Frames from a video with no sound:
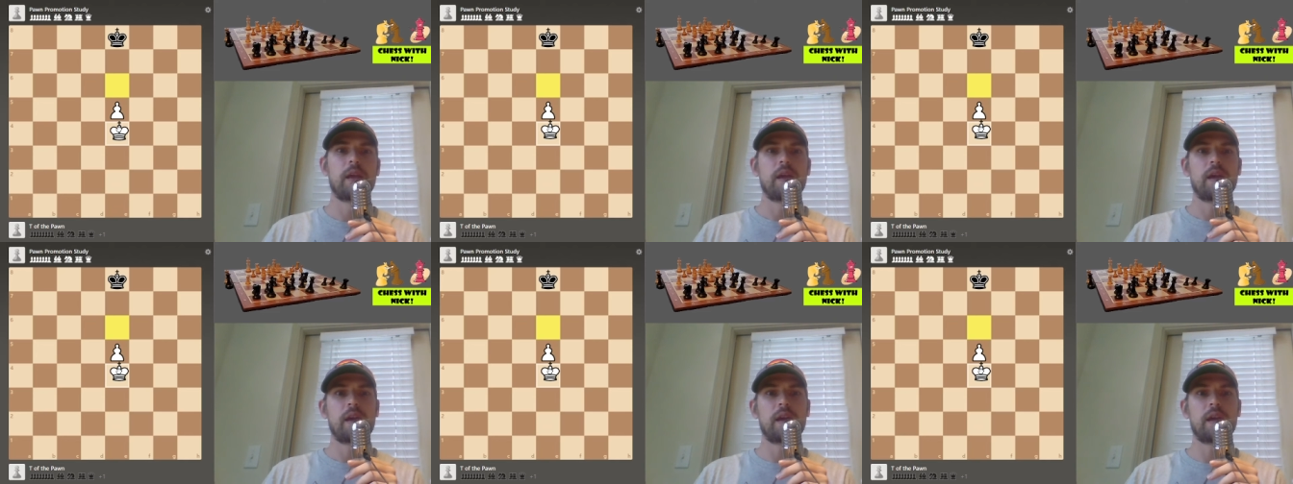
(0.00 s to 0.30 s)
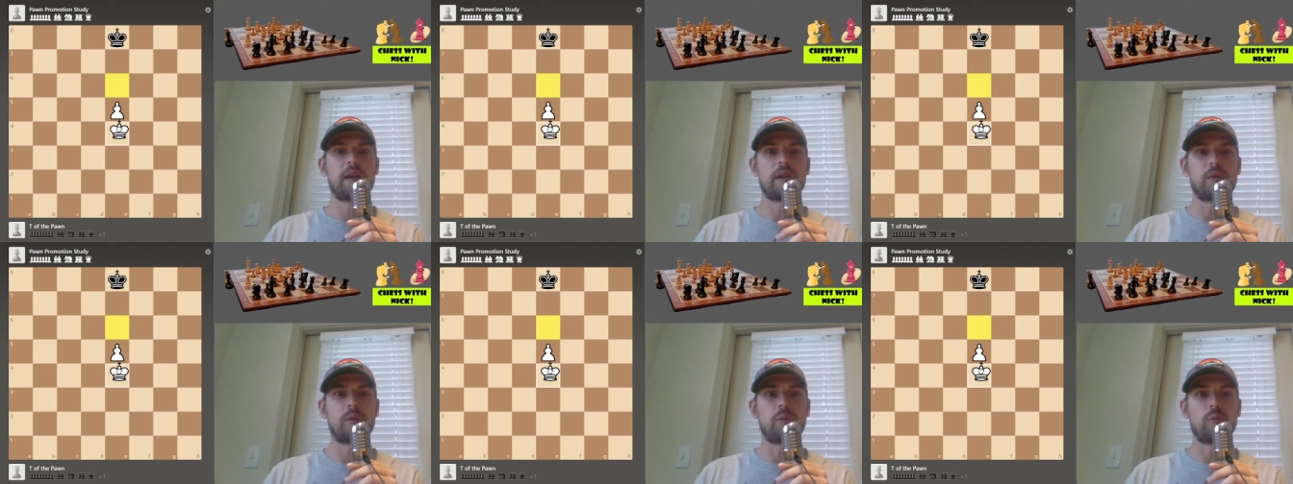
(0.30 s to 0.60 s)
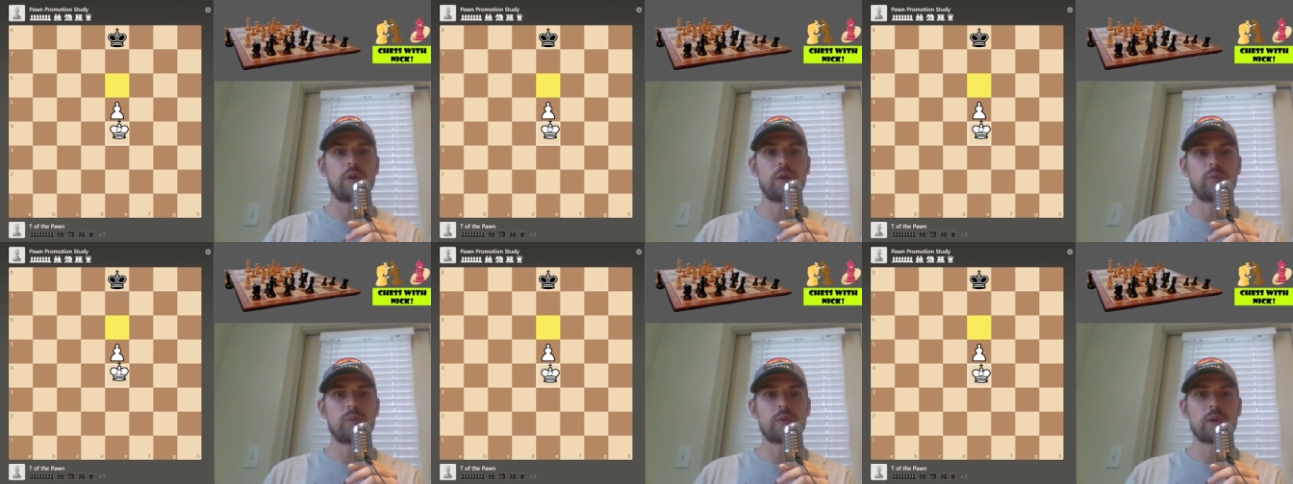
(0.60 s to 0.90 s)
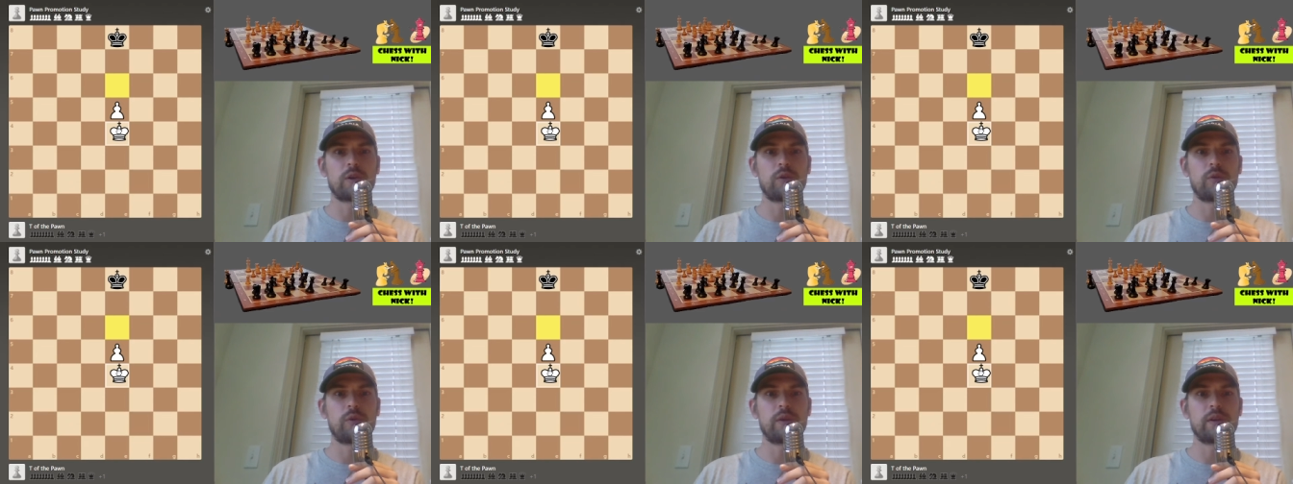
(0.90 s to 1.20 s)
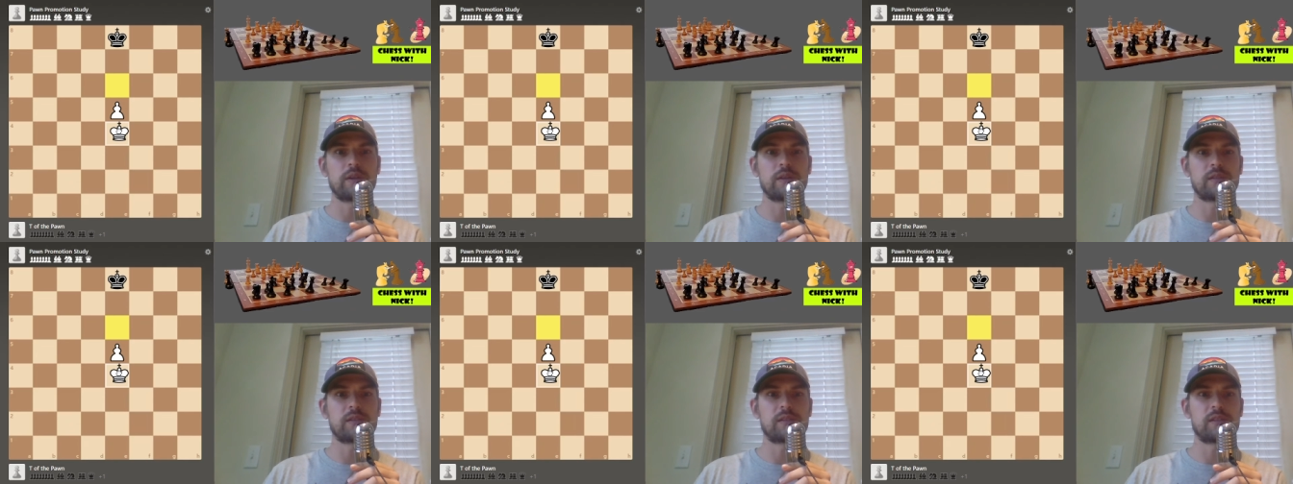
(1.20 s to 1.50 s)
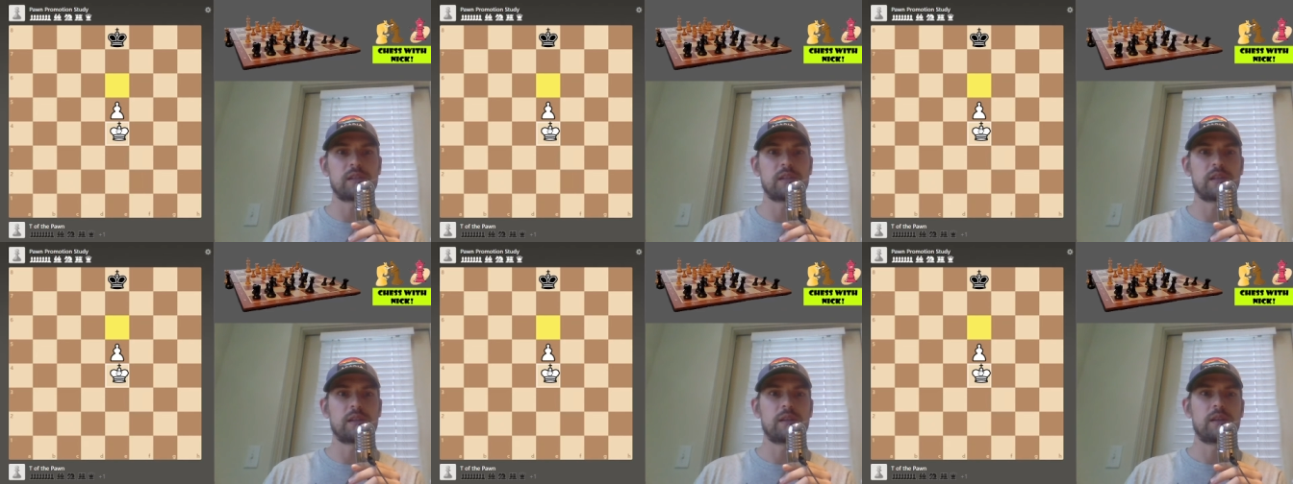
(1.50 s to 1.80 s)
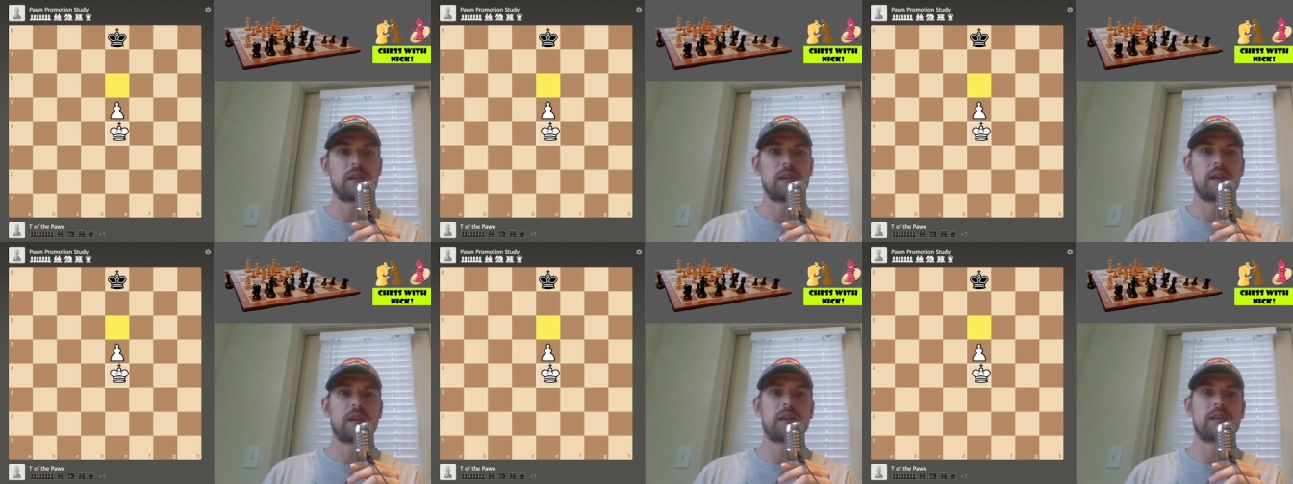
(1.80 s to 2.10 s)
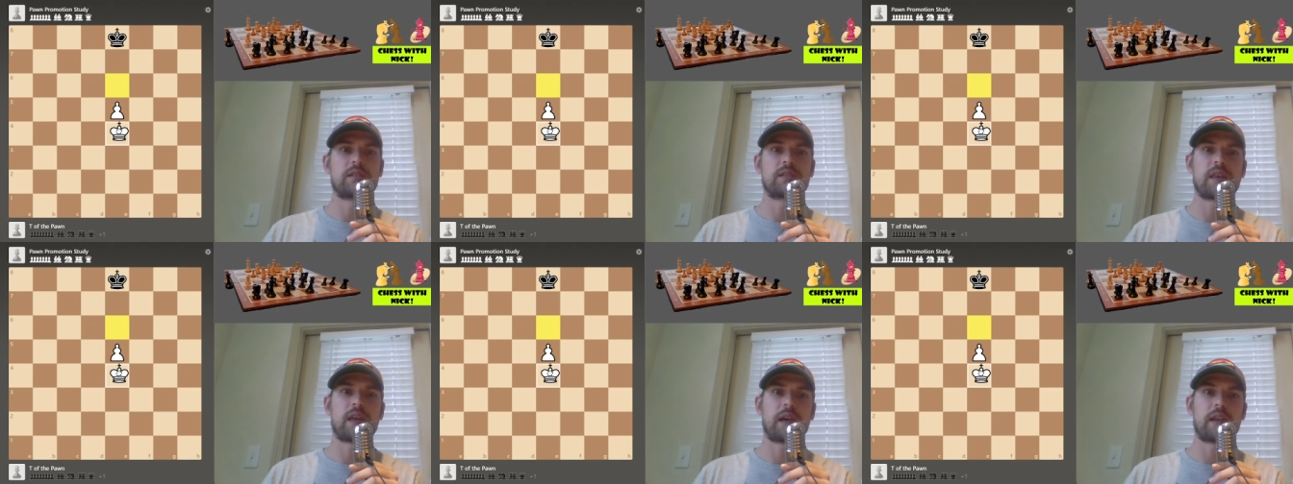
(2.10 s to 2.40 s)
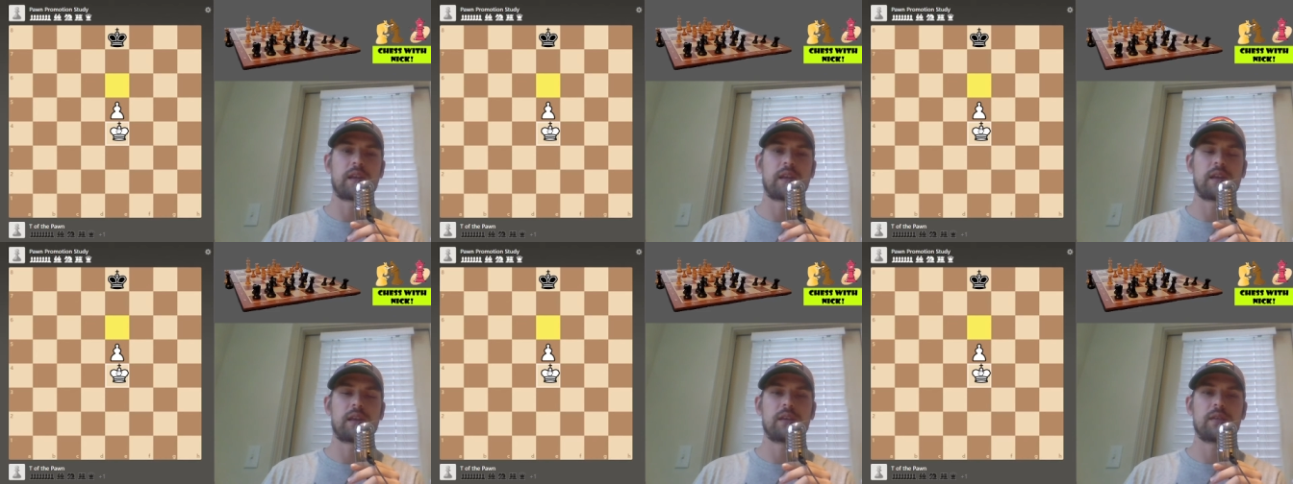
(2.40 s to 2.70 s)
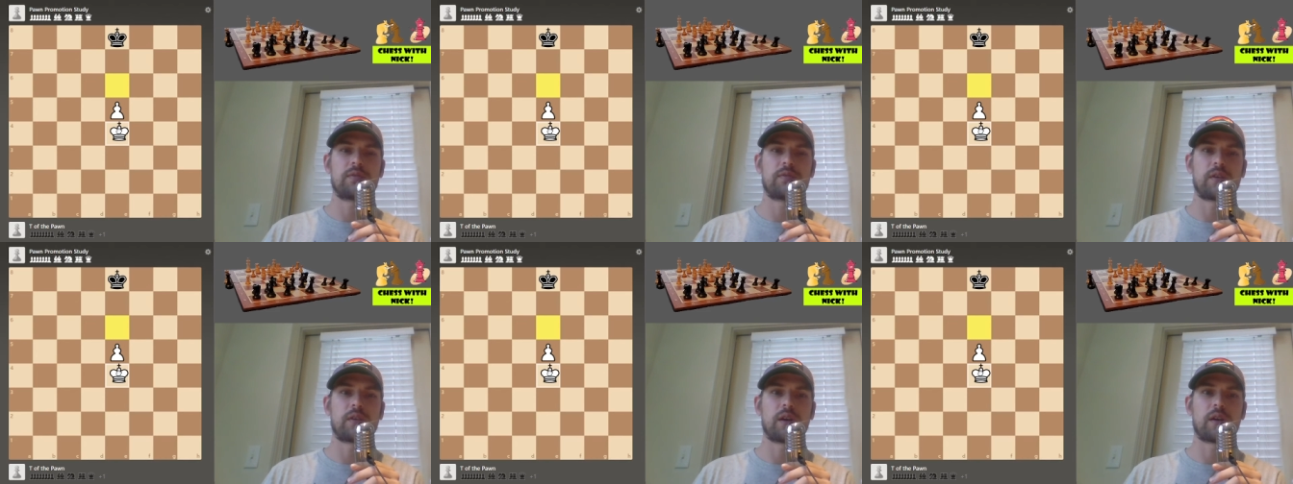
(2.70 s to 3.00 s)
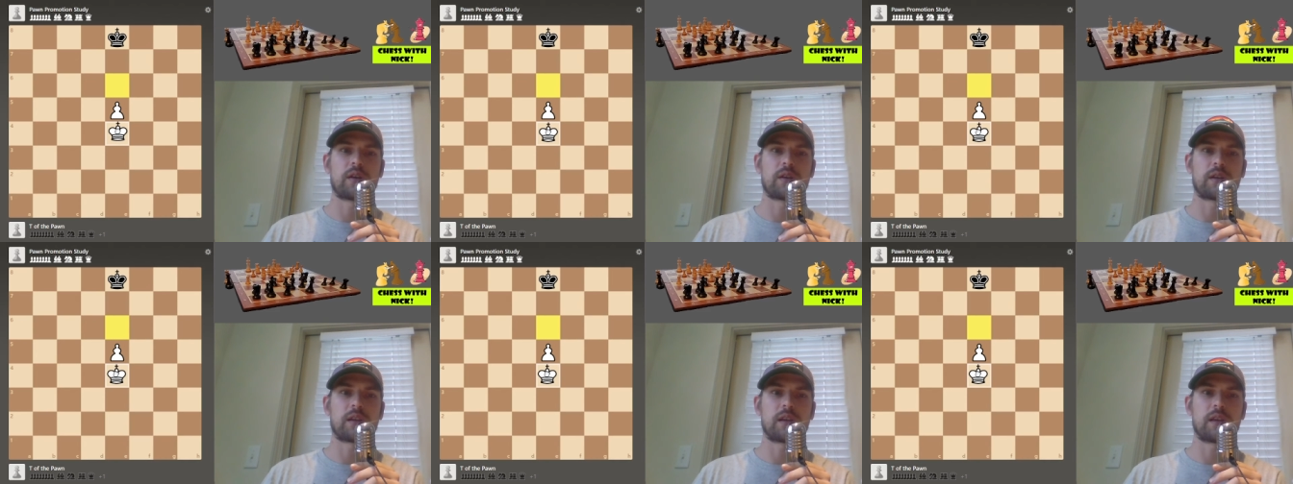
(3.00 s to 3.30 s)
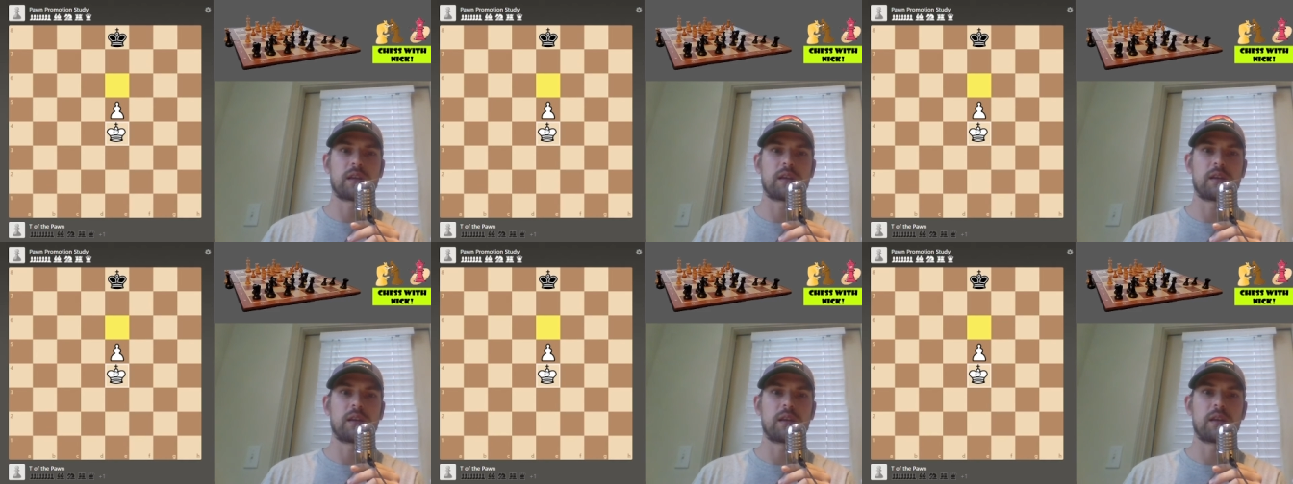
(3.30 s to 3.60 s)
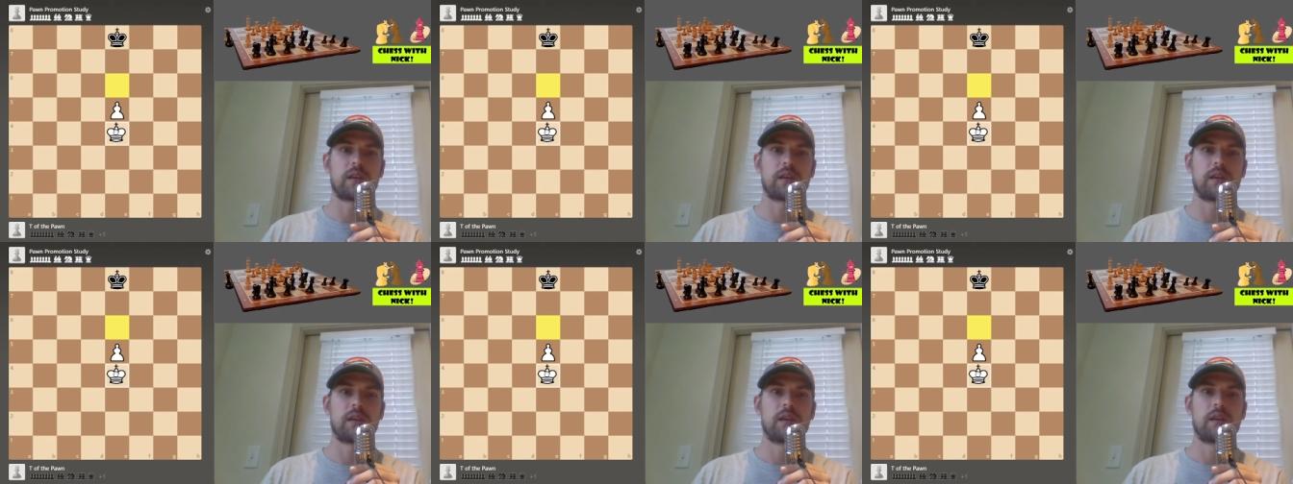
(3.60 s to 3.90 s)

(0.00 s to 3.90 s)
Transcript: And what we're going to see is that if our king